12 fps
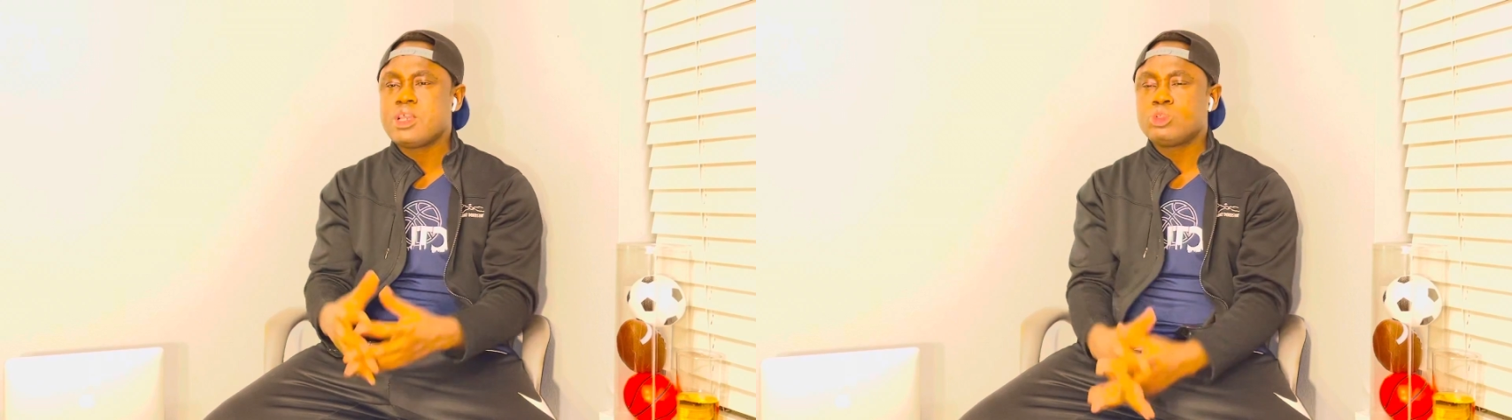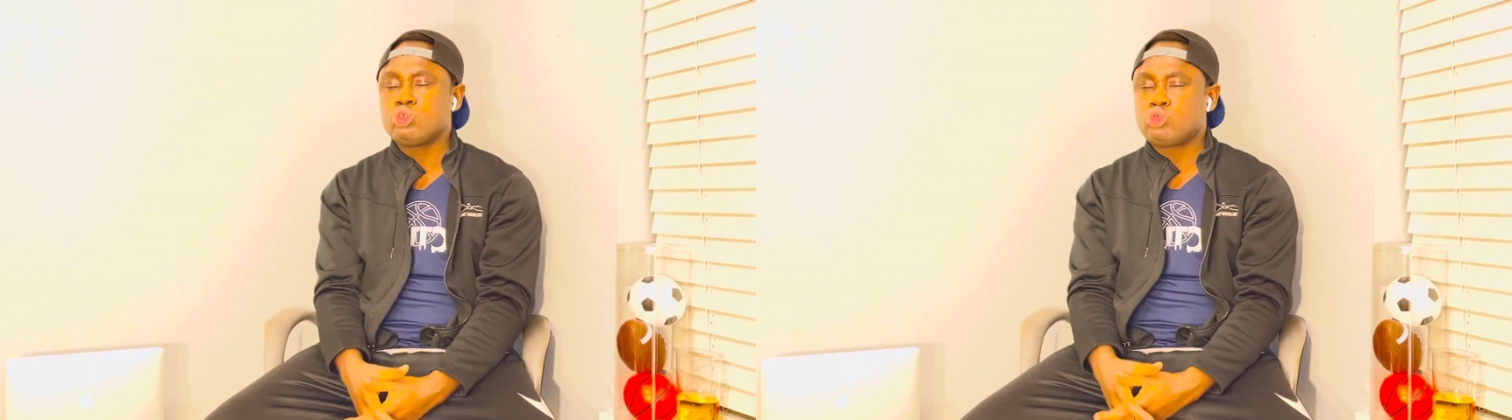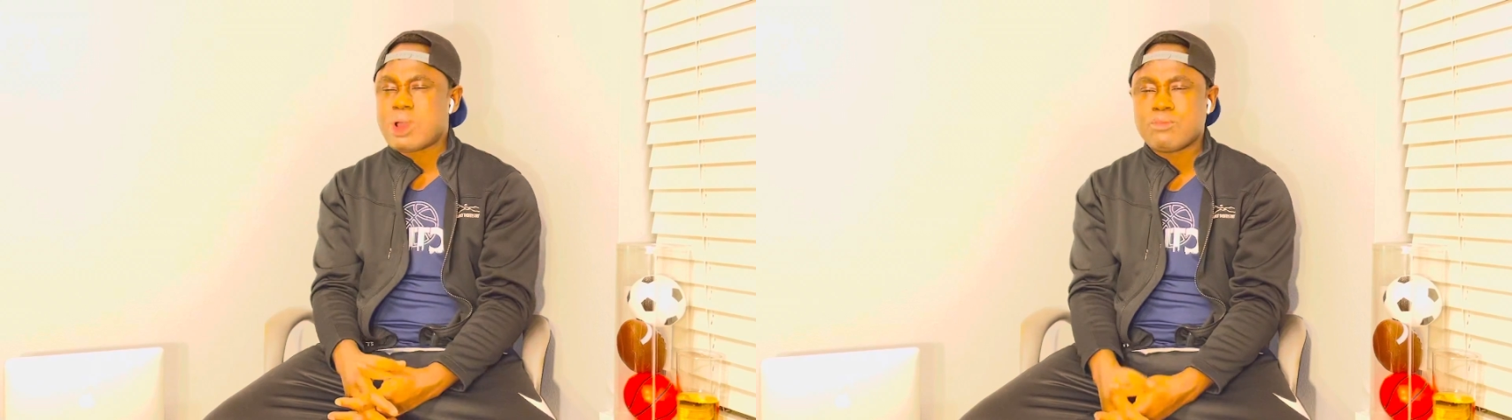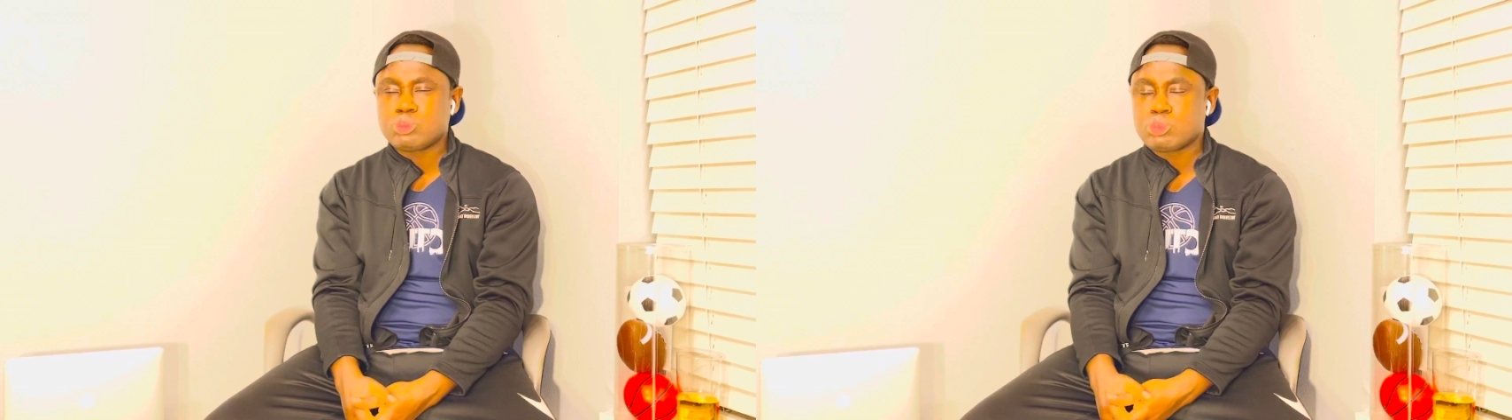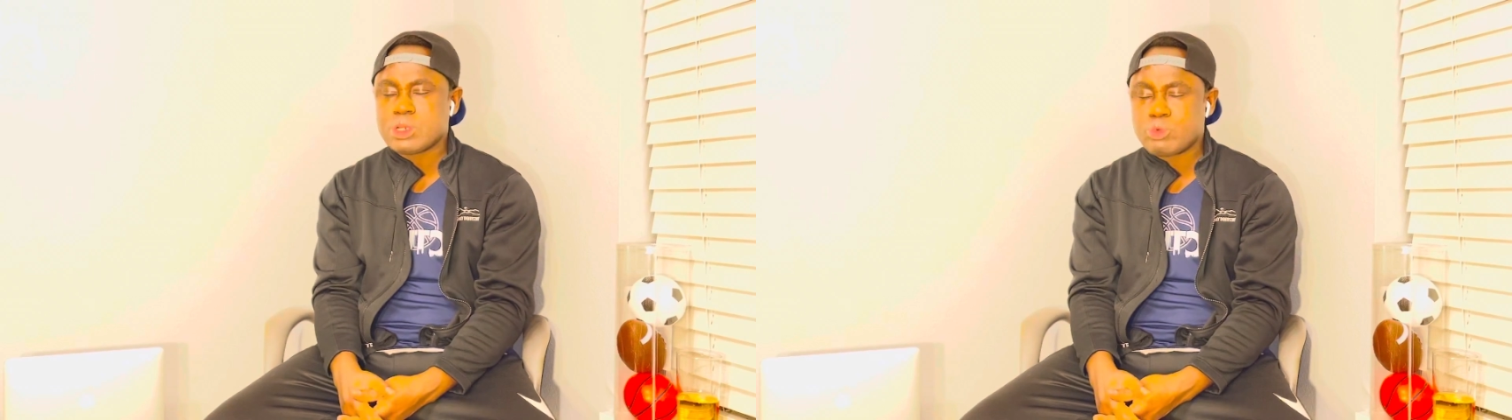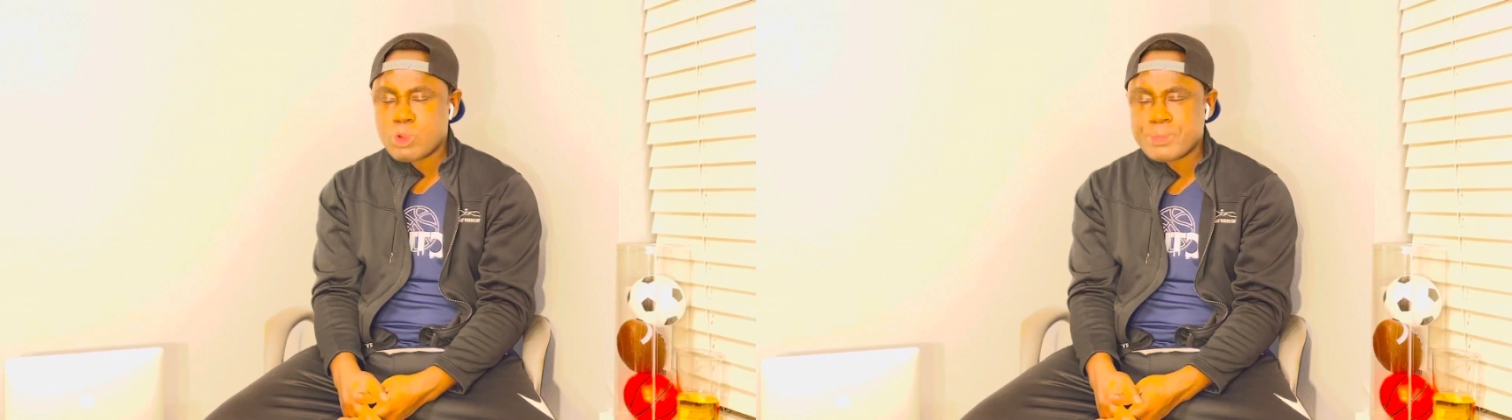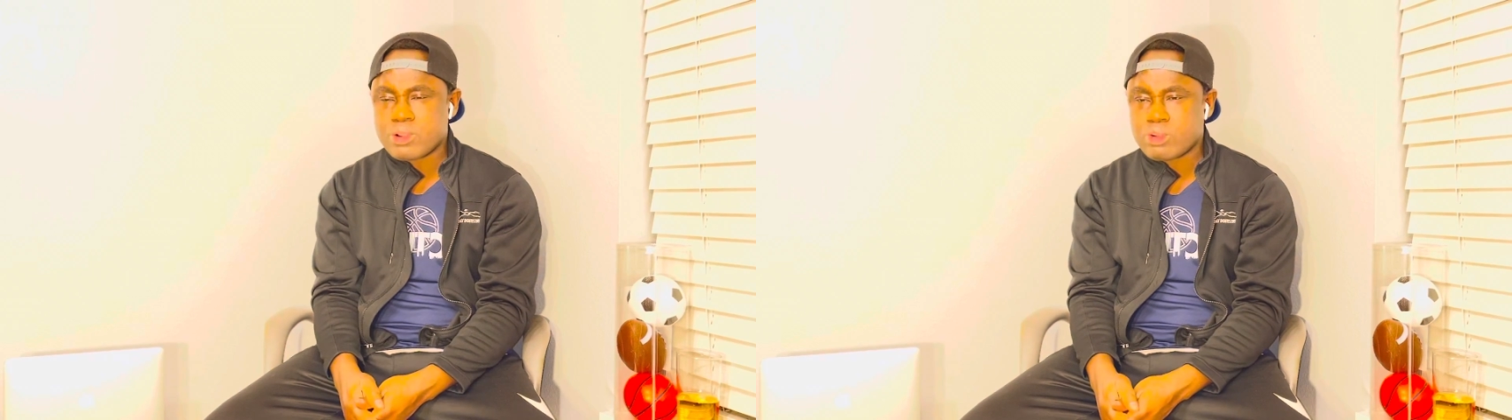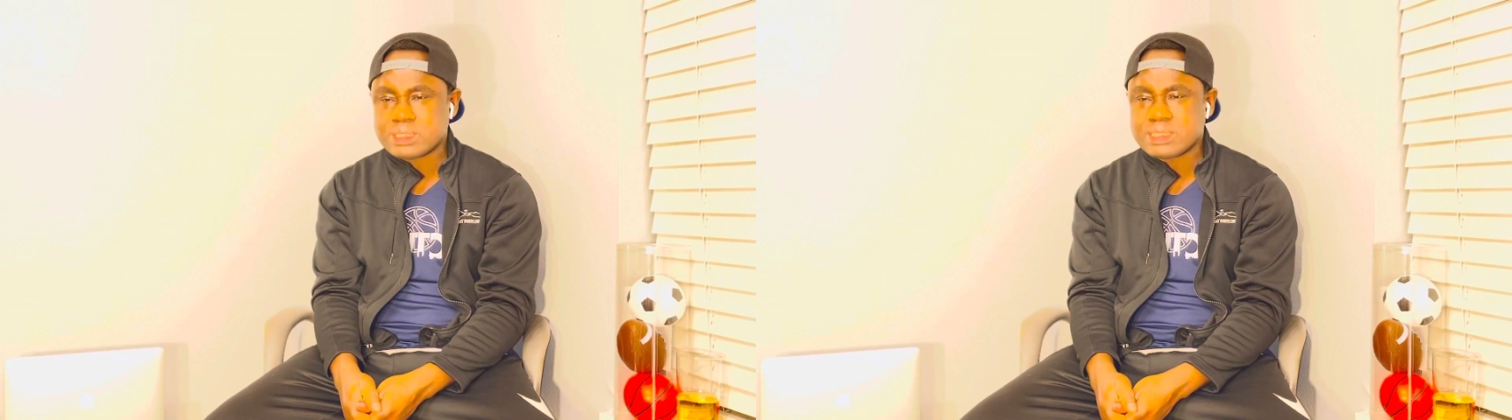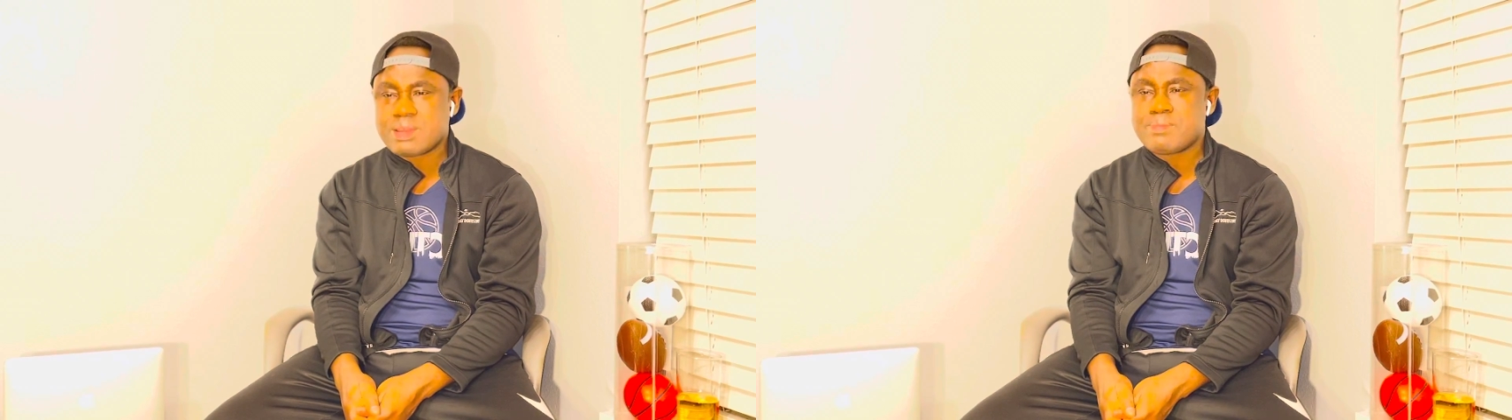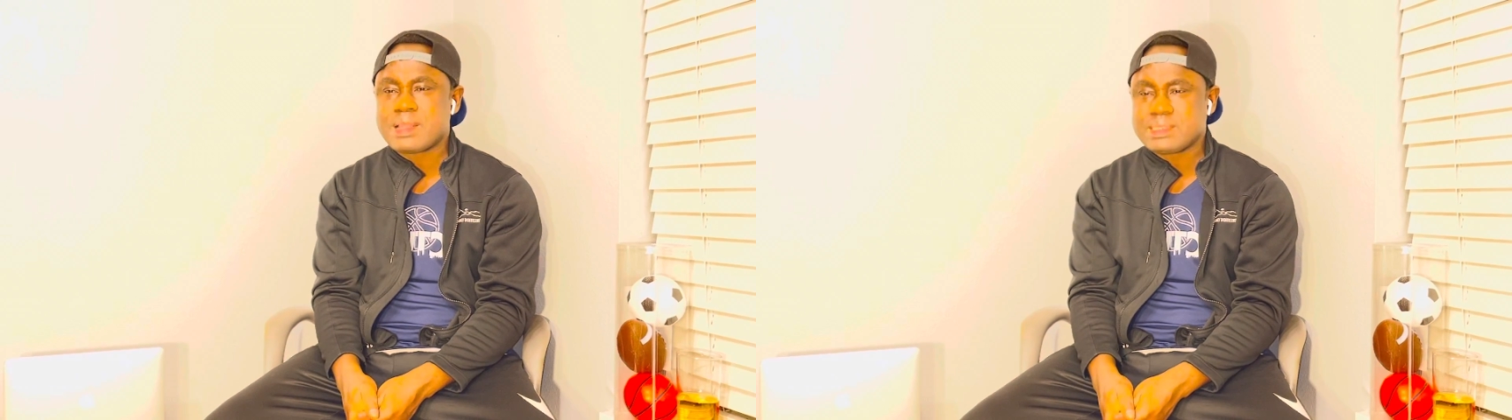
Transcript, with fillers: to travel to the European continent by